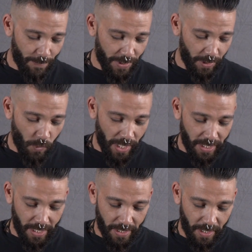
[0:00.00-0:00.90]
They weigh
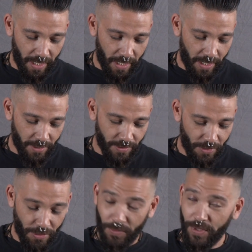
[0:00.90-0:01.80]
in
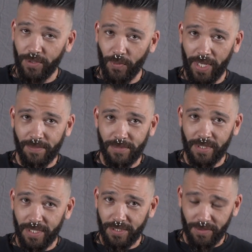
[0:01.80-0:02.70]
130 grams
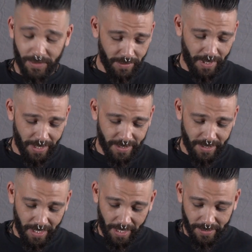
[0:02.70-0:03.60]
unless you're in the United
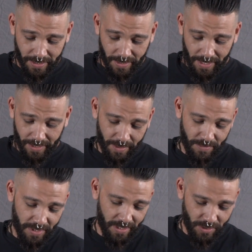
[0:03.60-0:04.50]
States, and then it
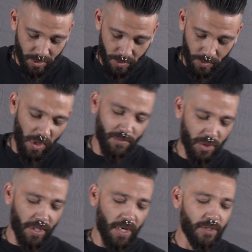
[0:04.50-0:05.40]
comes into,
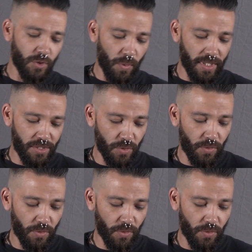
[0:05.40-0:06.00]
122